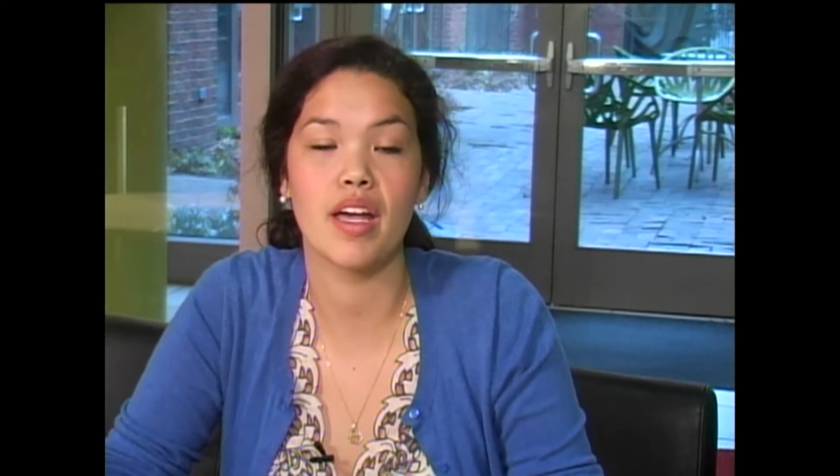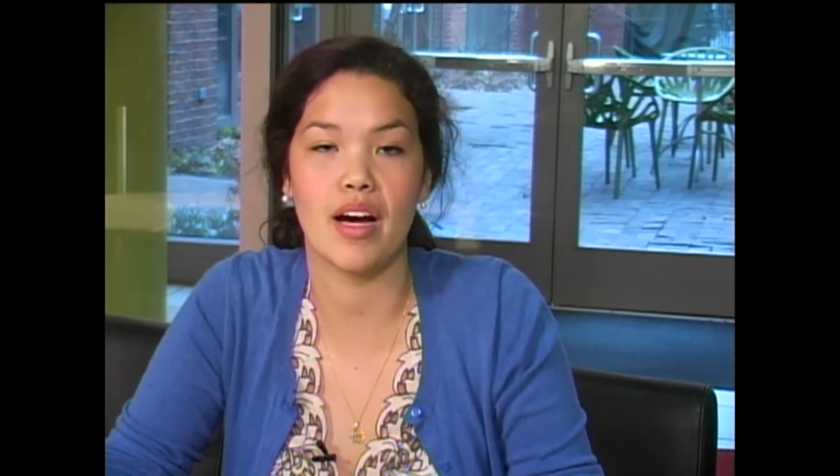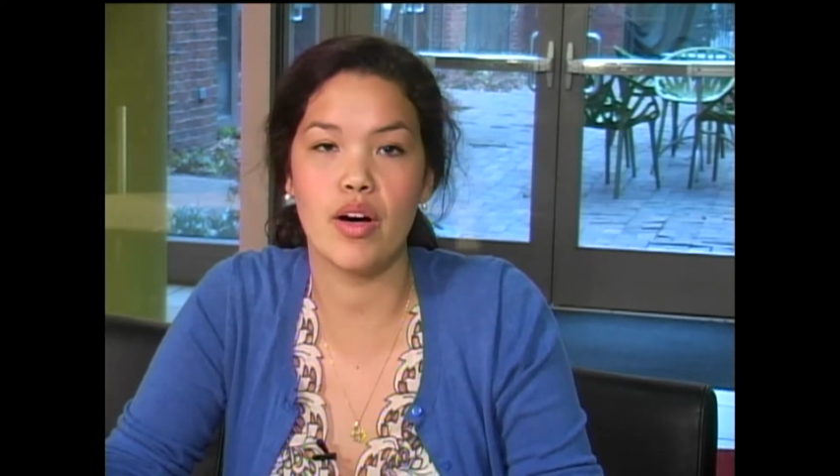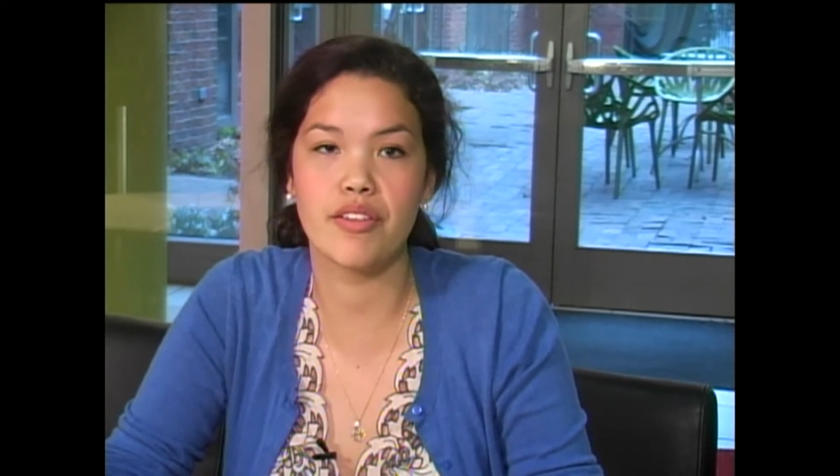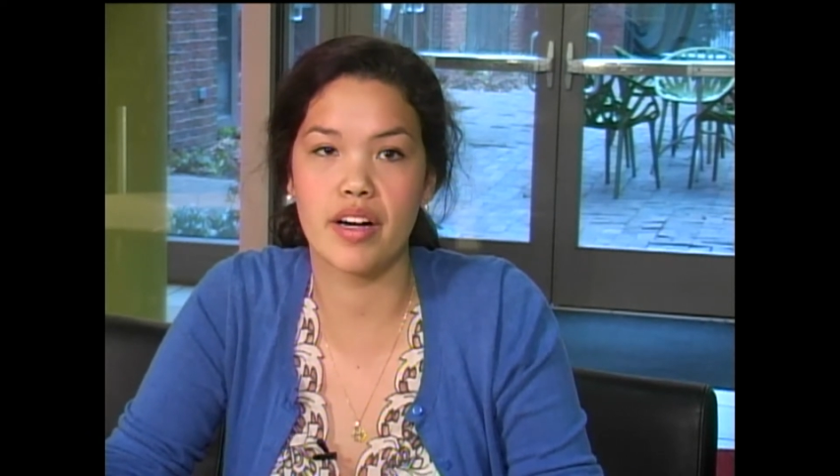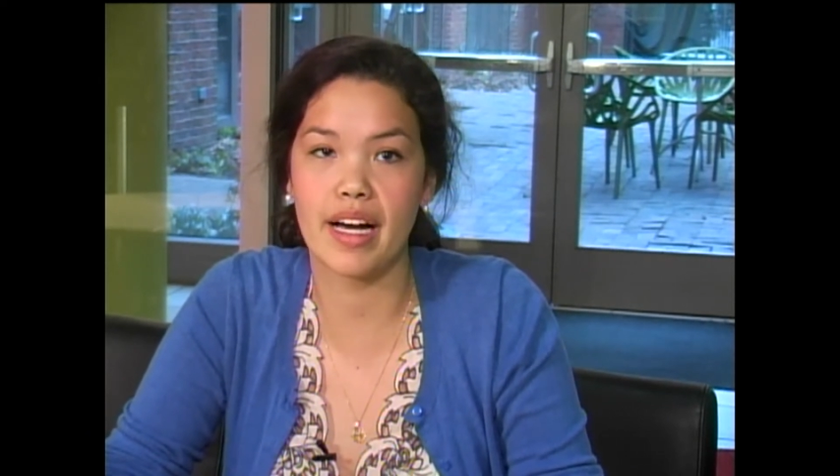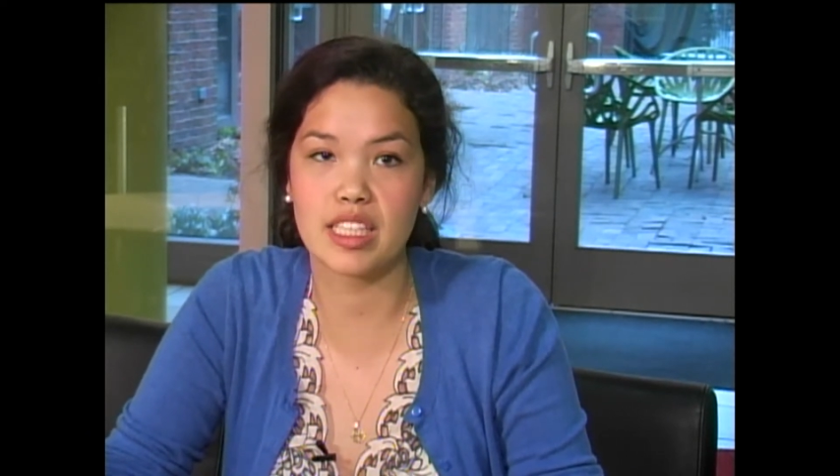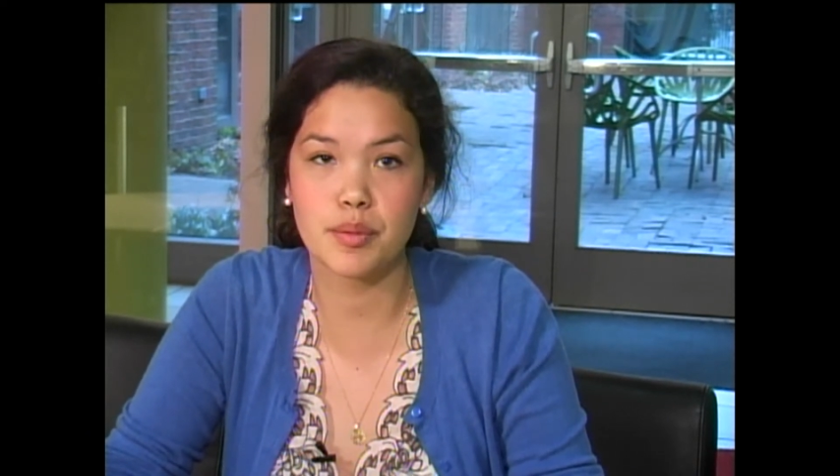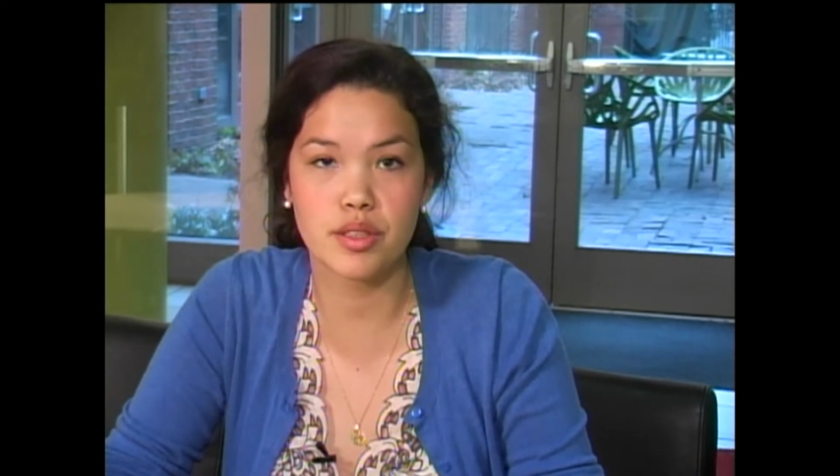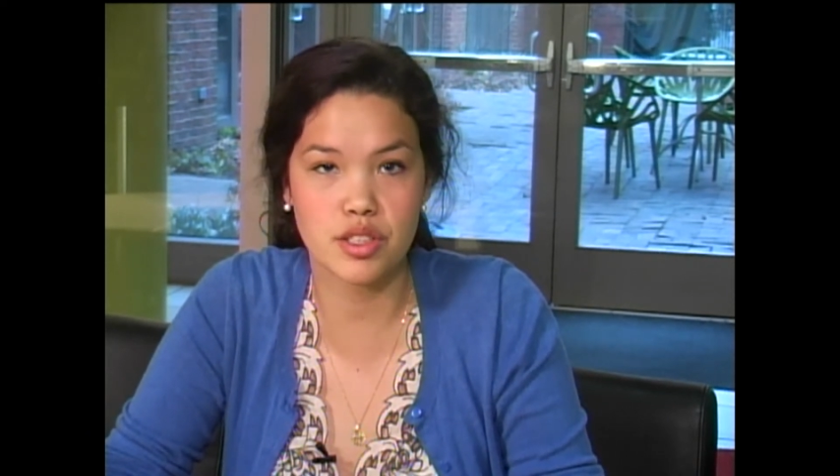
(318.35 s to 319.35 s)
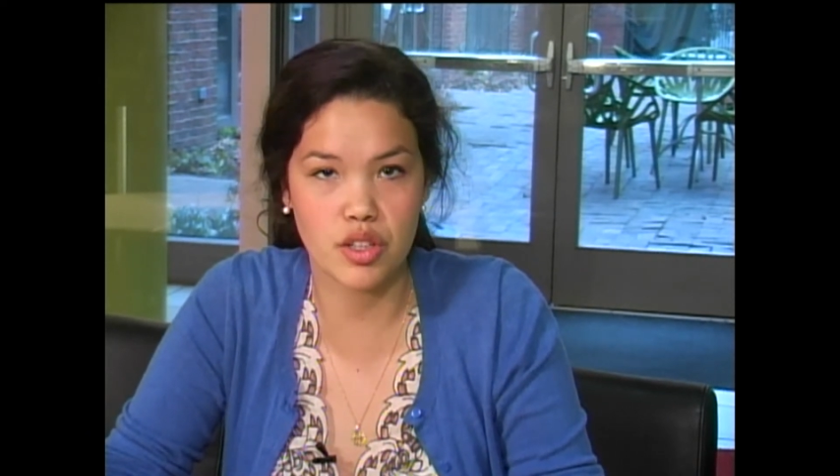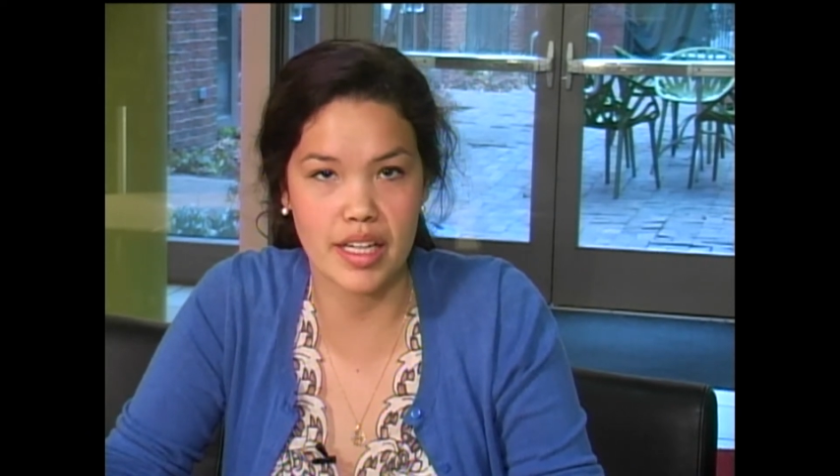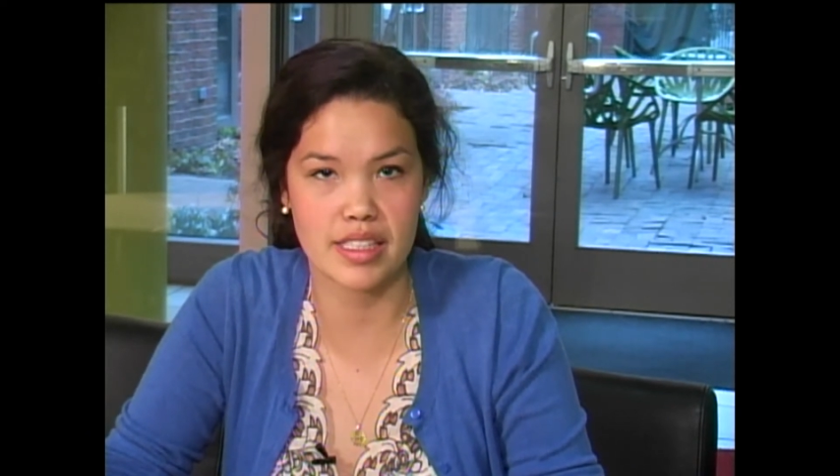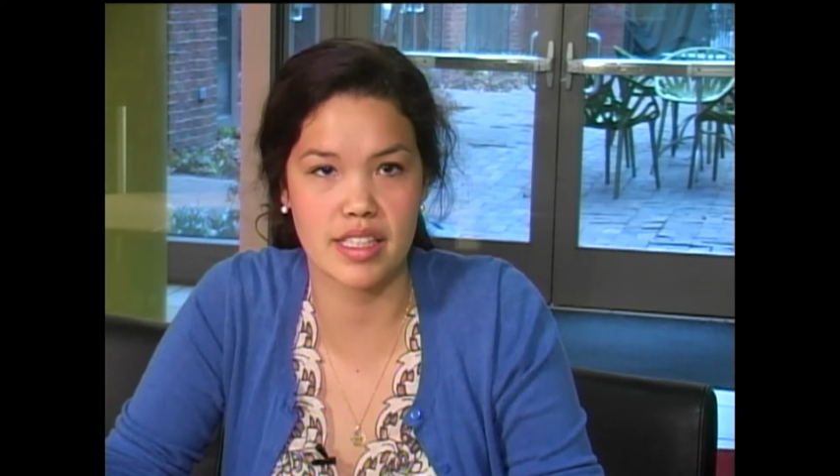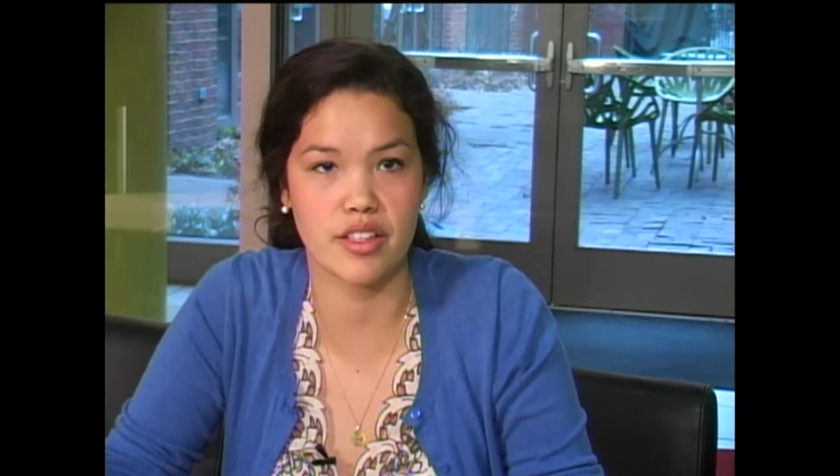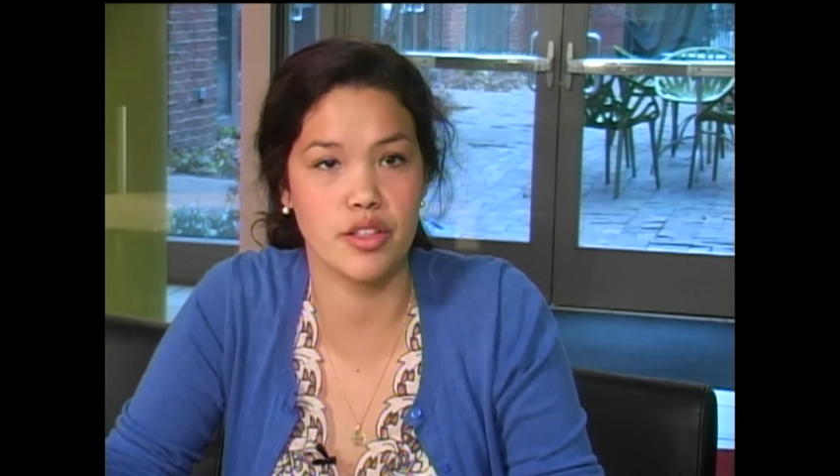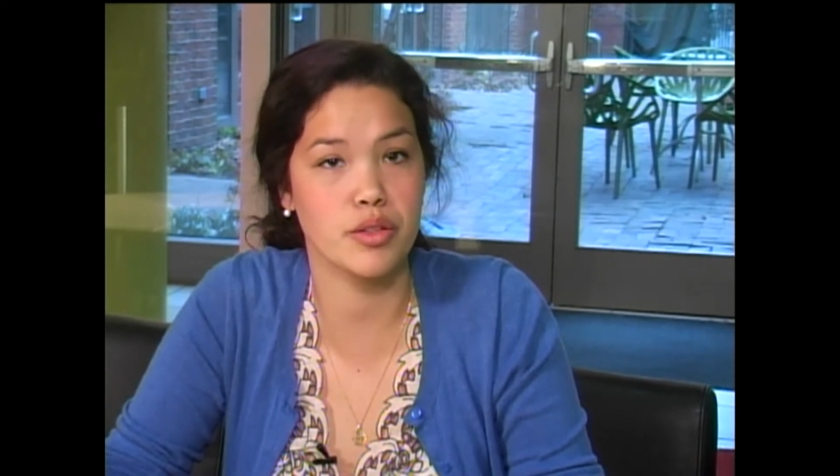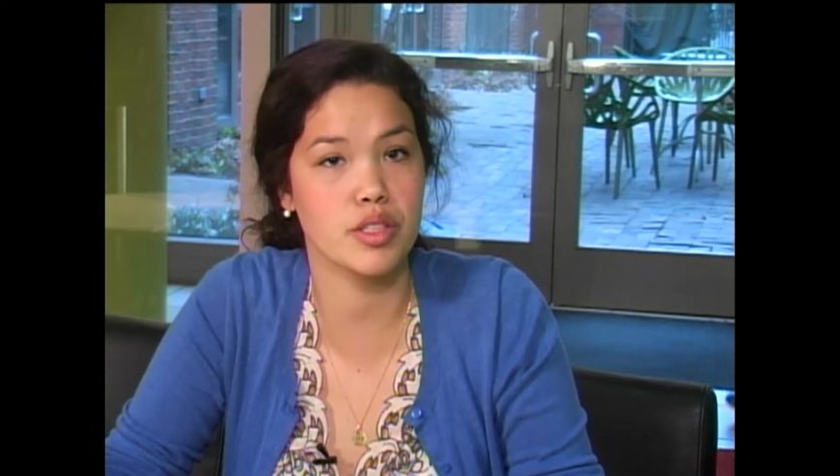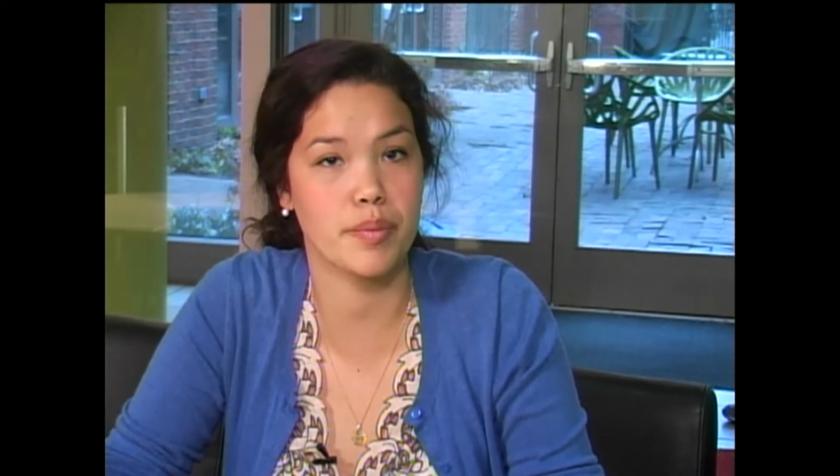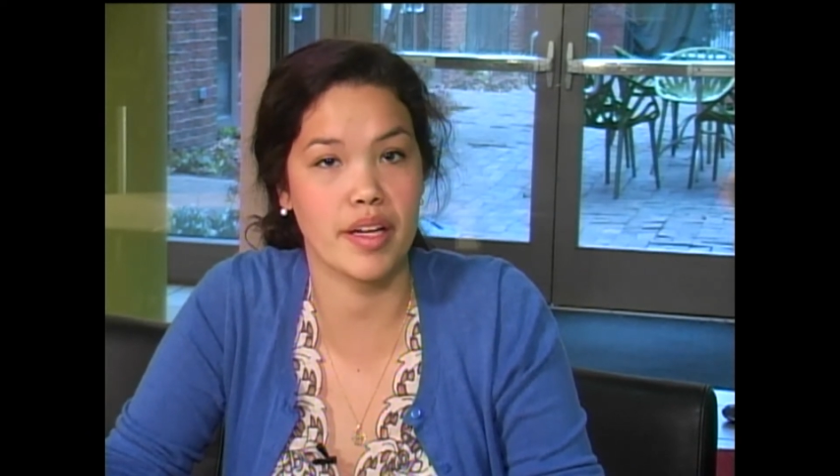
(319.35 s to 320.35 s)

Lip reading: However, experts stress that the news